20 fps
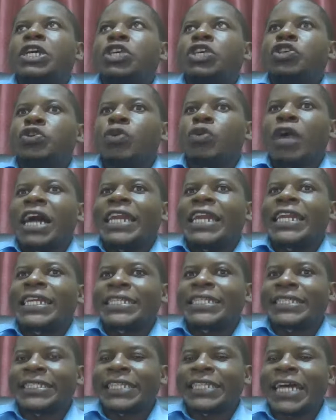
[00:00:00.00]
your
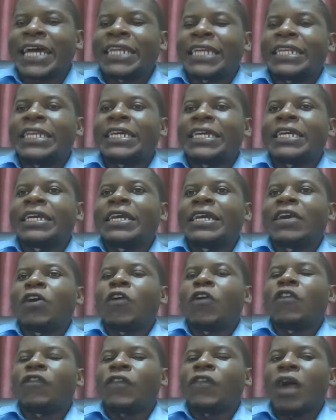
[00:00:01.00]
understanding
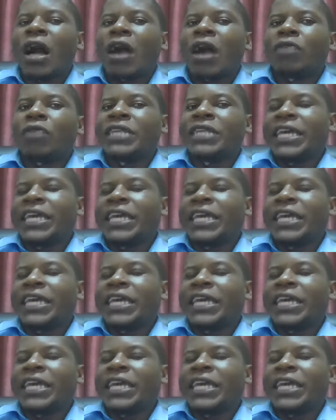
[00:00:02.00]
of how